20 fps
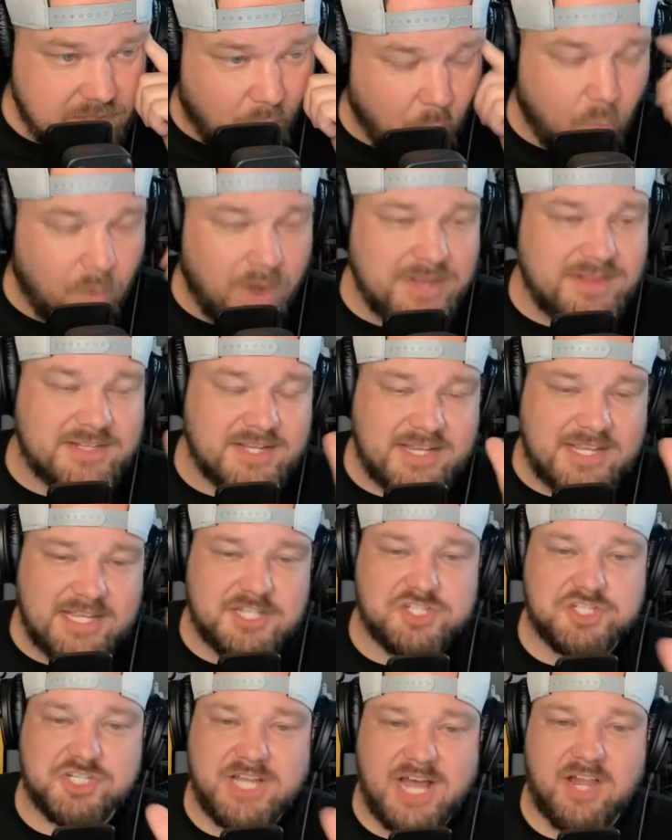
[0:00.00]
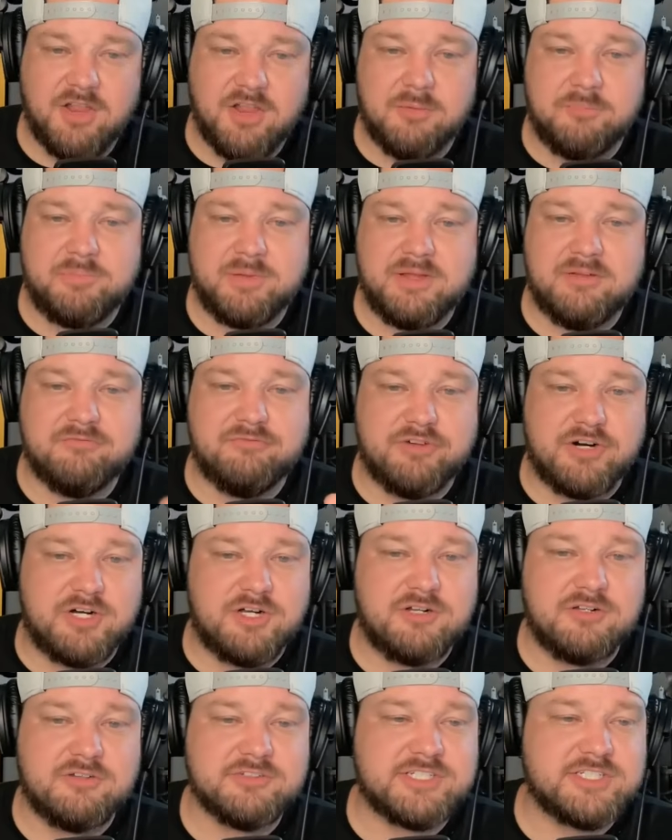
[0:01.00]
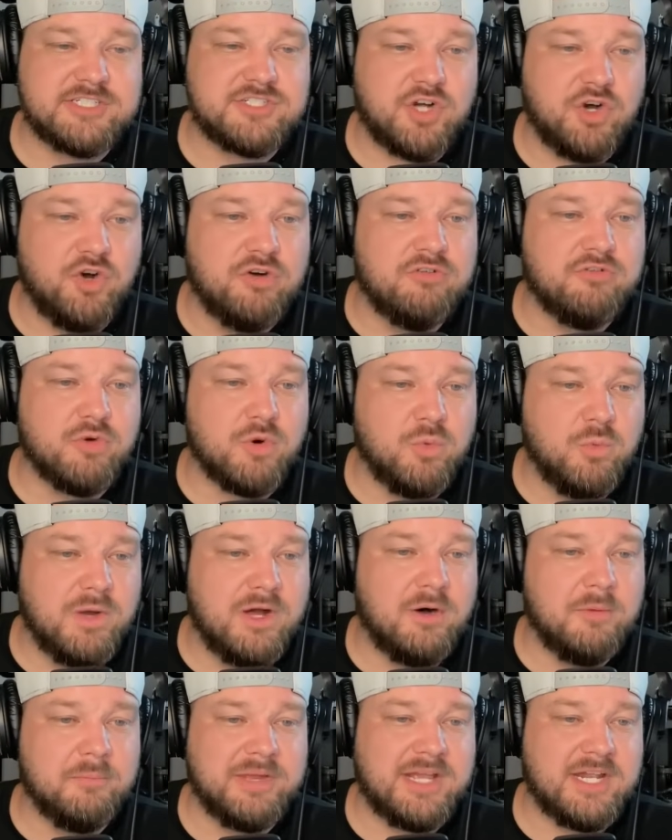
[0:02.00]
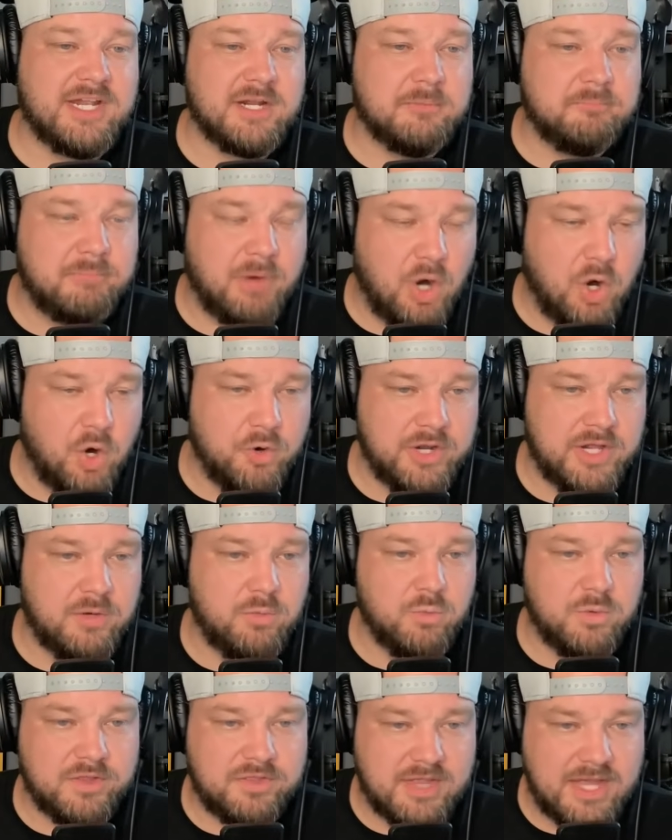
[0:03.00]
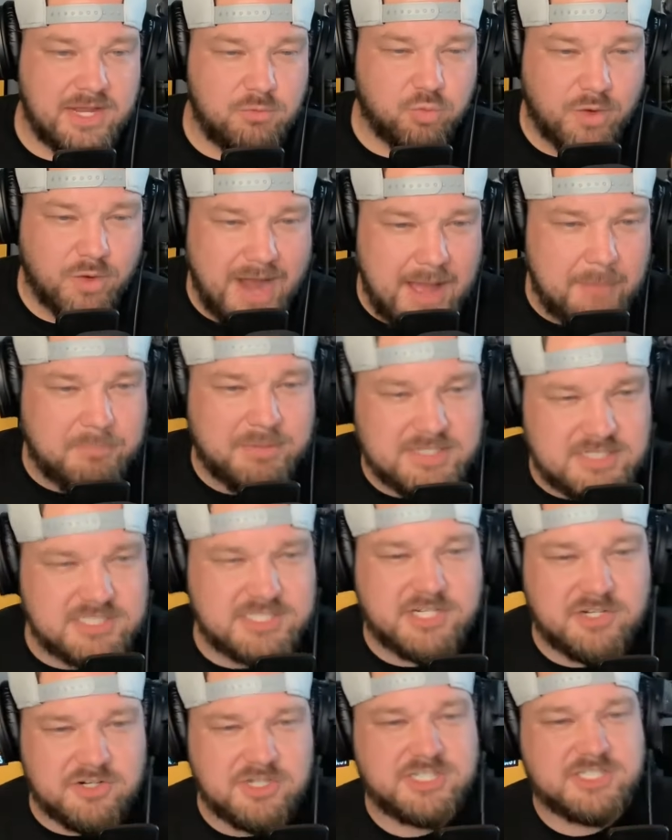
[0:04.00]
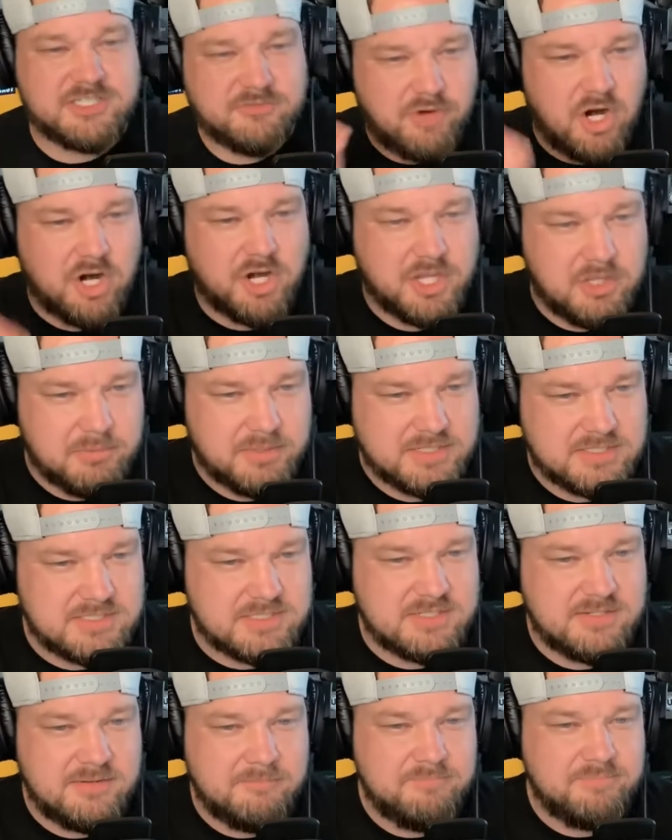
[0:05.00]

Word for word: What the Gish Gallop involves is overwhelming an opponent with a rapid series of arguments